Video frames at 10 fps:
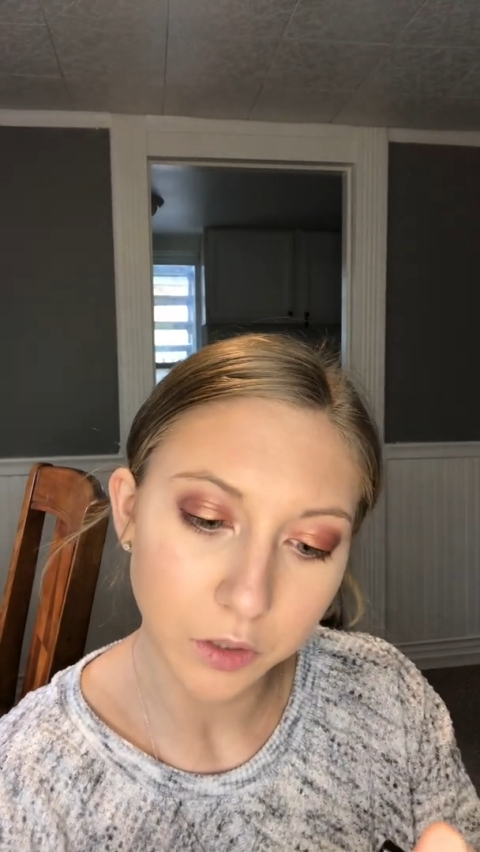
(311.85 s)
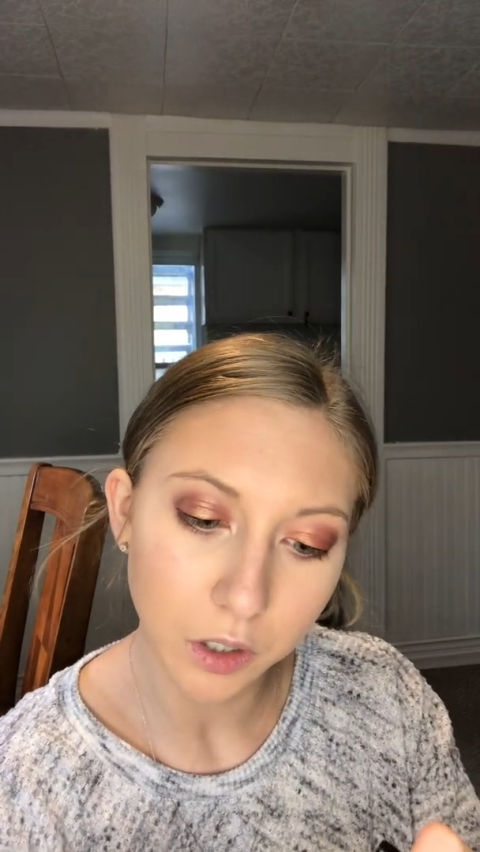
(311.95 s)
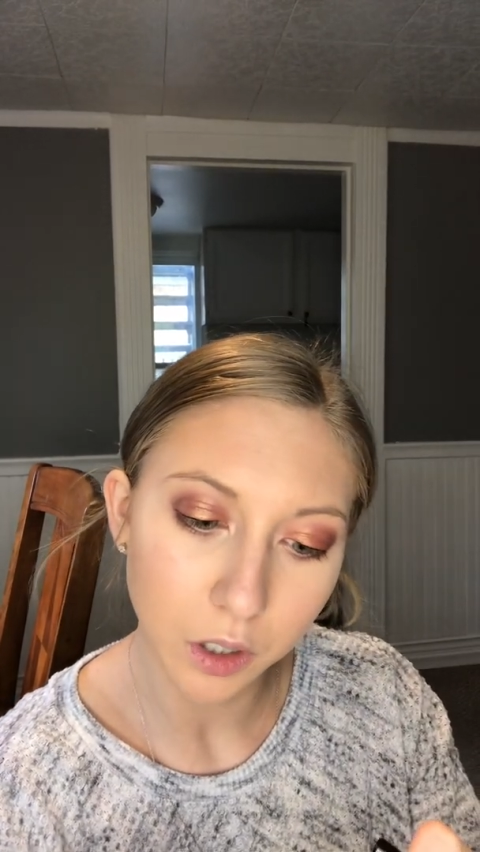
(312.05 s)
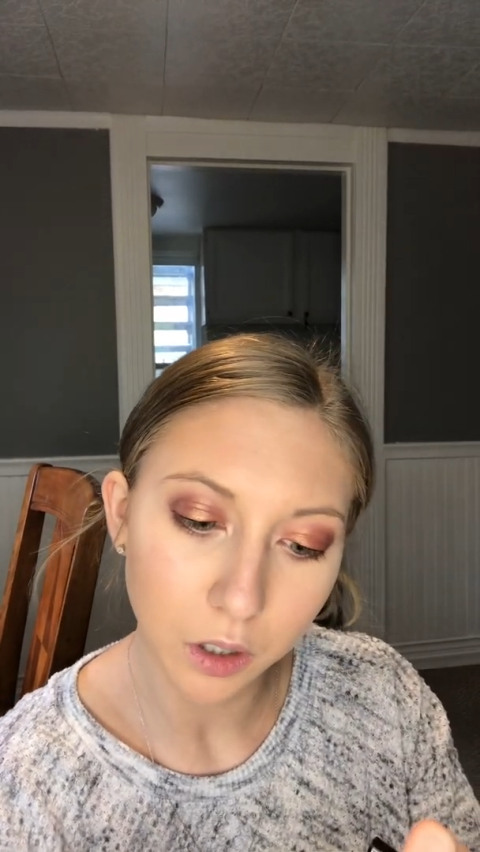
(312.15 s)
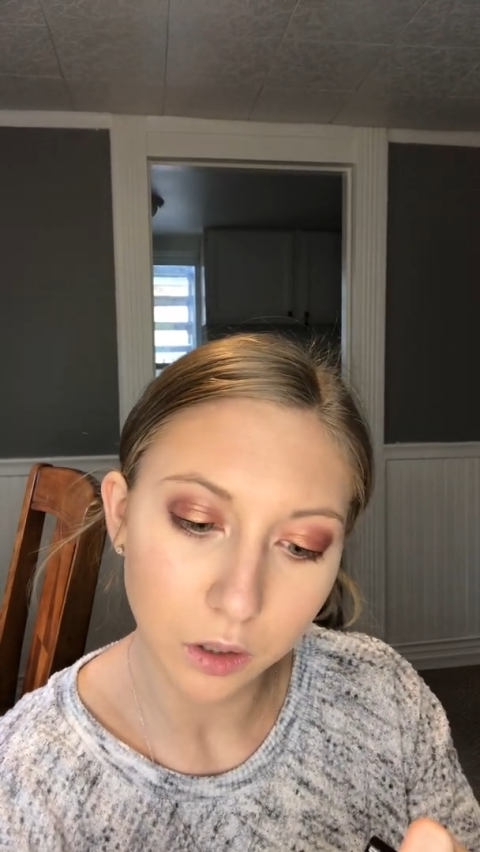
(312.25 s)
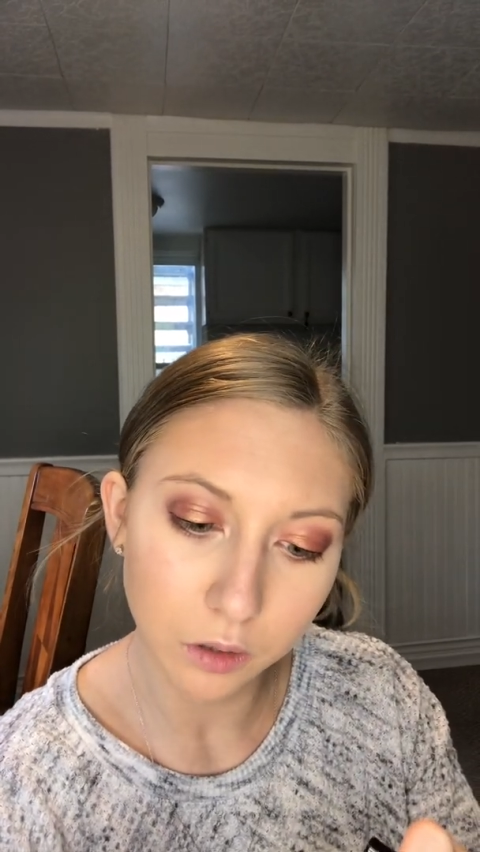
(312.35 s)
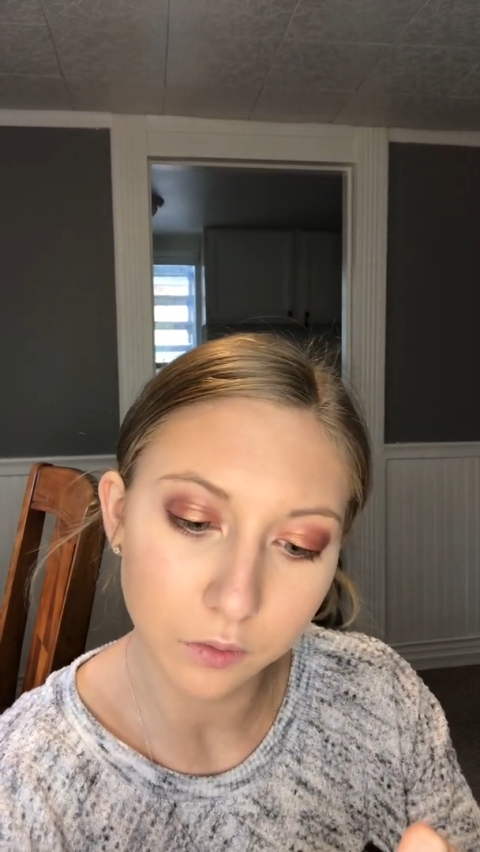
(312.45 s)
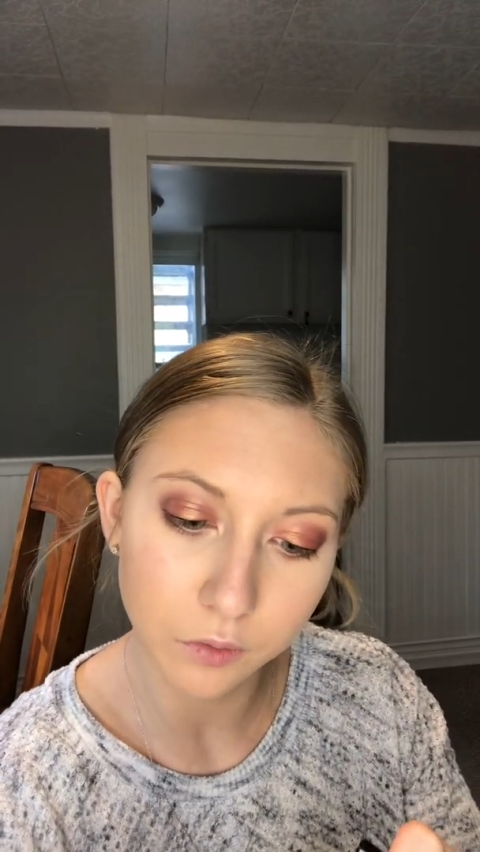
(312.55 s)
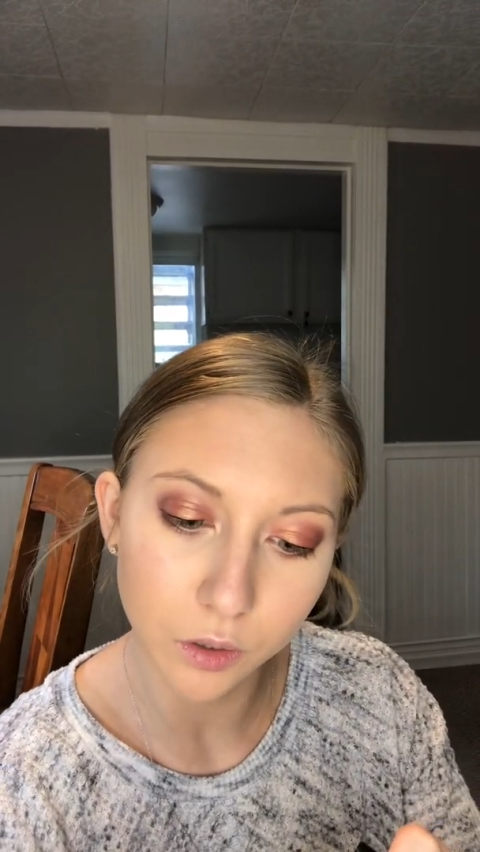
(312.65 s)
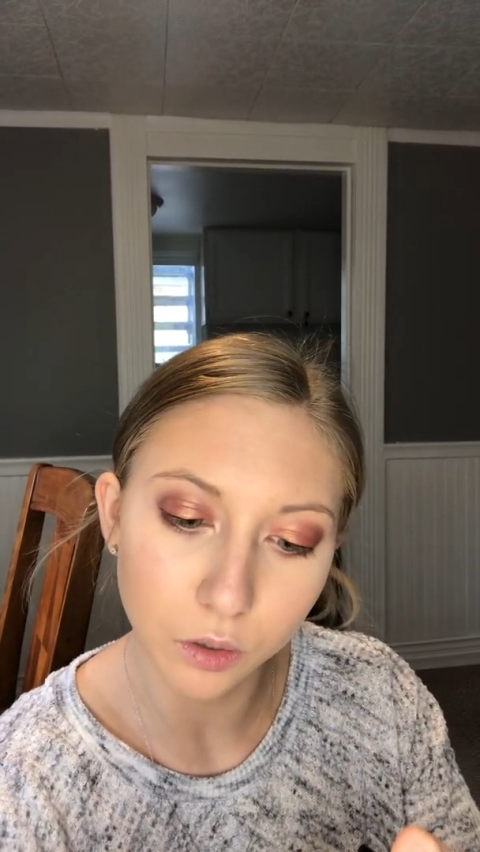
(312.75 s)

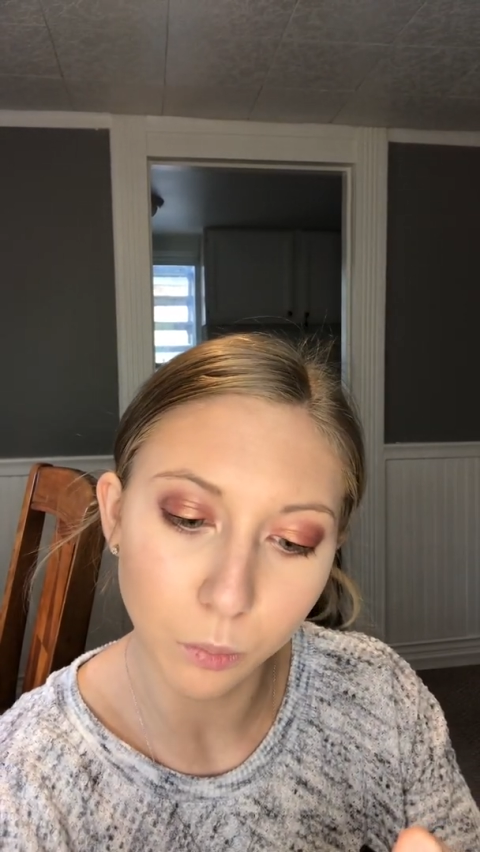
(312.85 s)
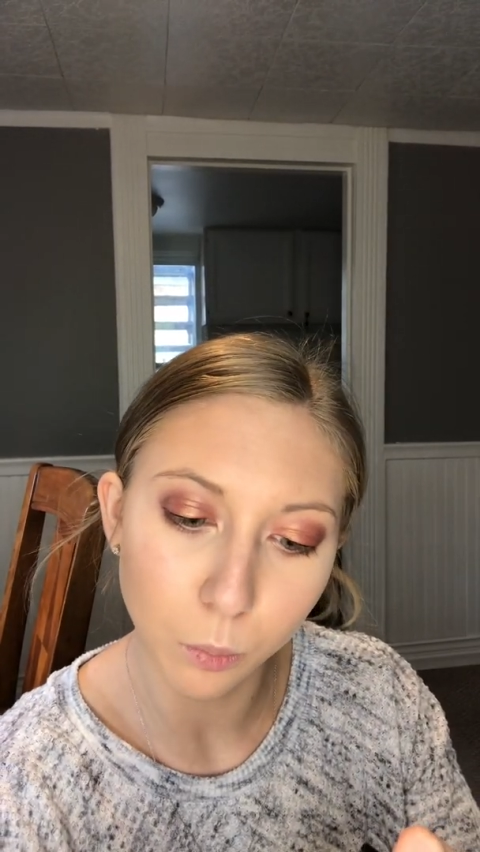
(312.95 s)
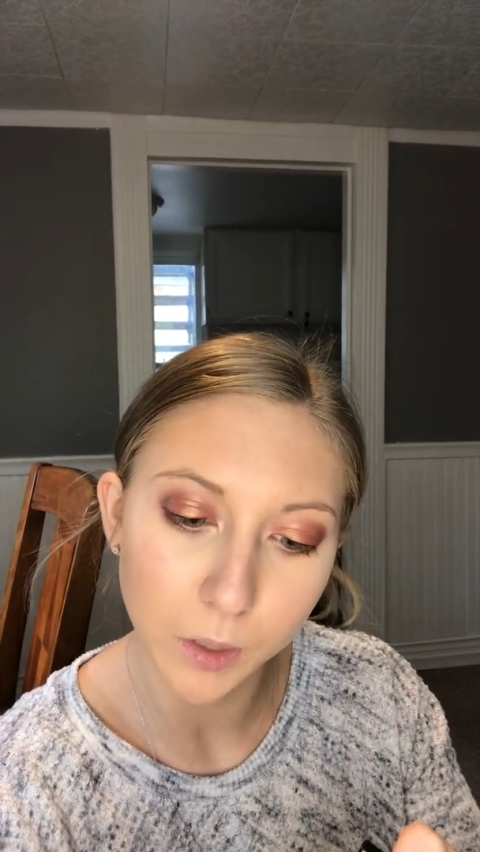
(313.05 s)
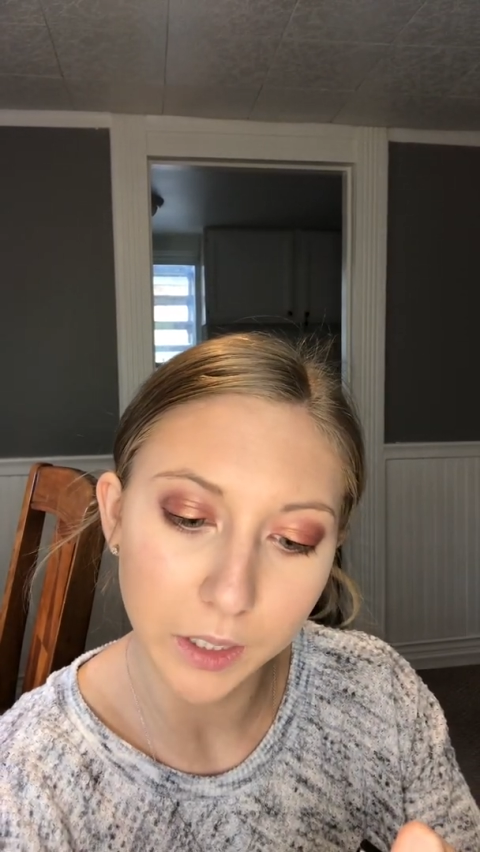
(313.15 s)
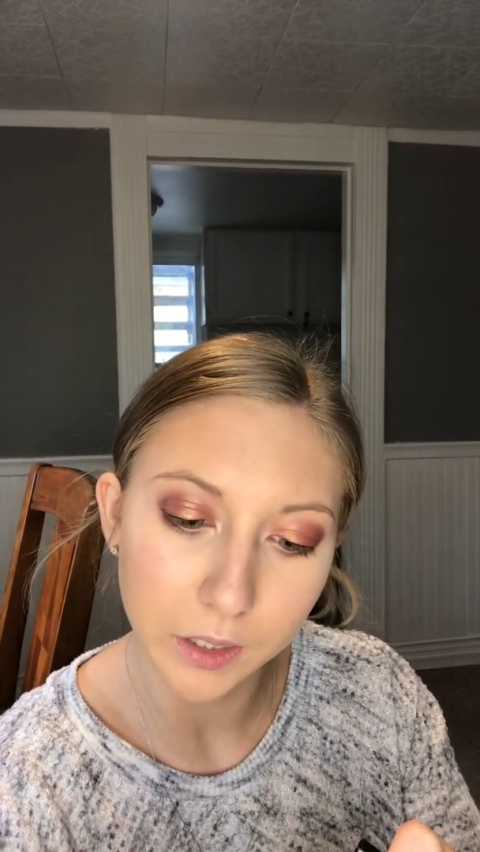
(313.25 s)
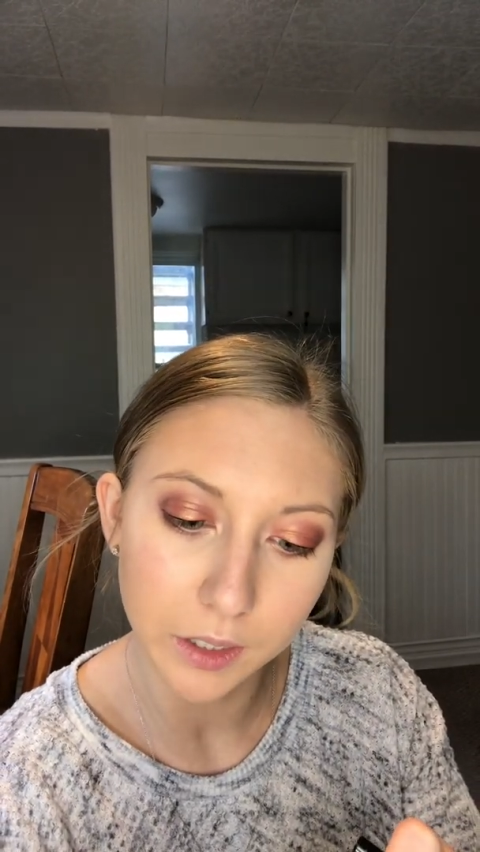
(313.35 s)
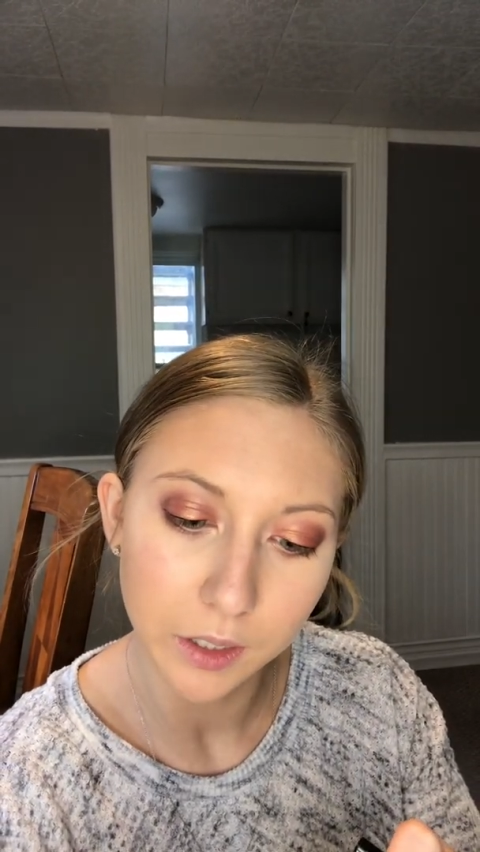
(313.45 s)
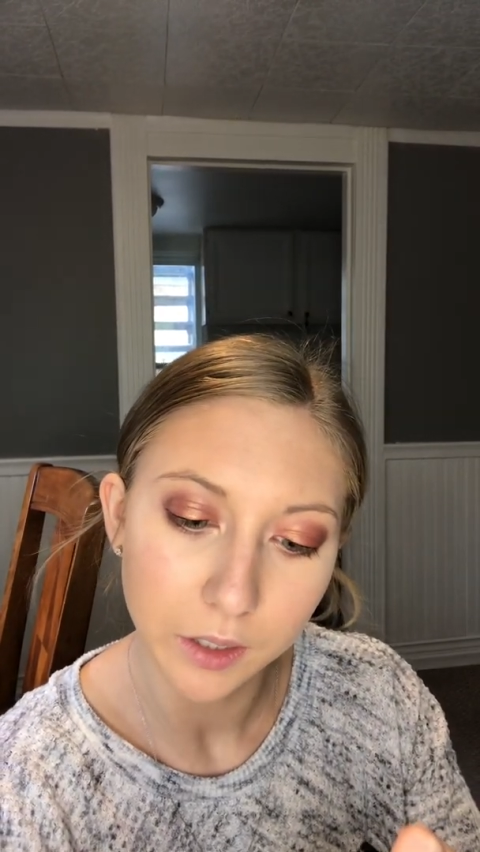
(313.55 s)
colorful Wink